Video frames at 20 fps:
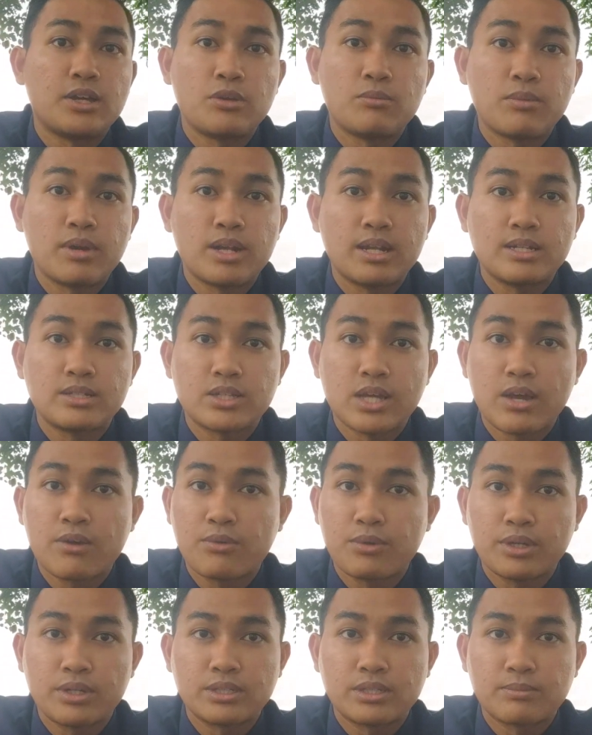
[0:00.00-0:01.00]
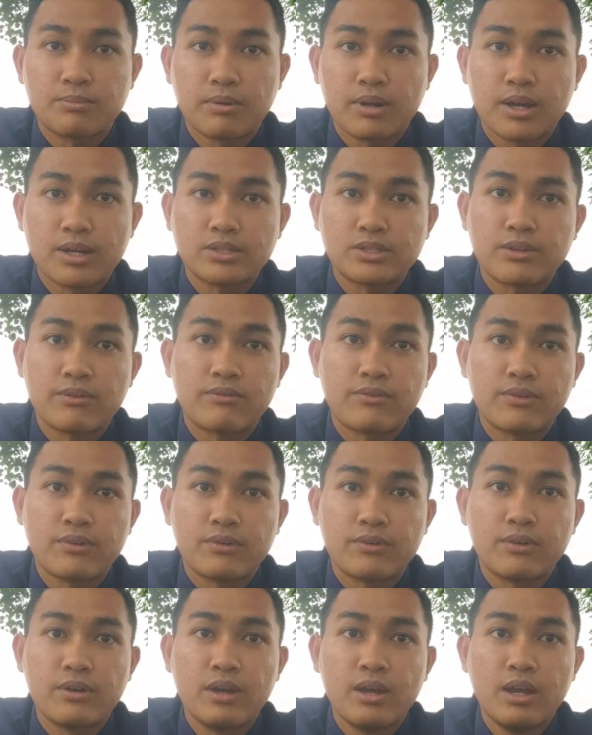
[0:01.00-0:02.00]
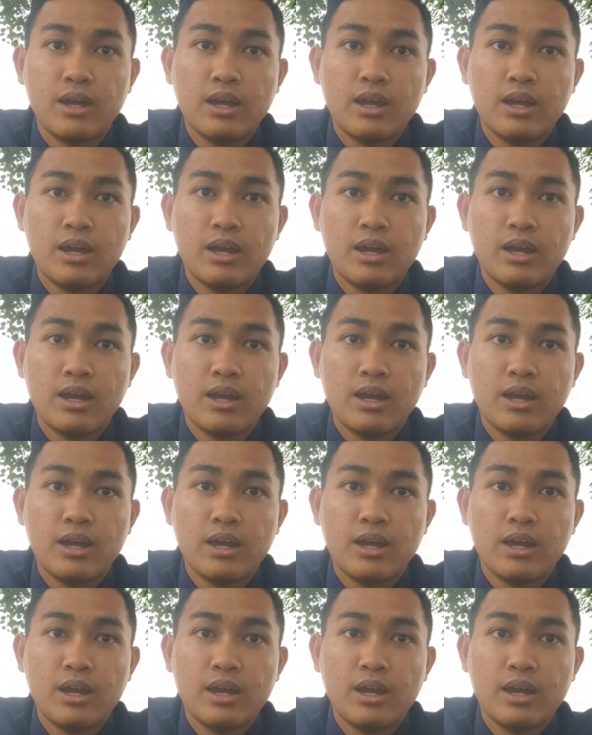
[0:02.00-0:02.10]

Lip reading: humanitarian supplies through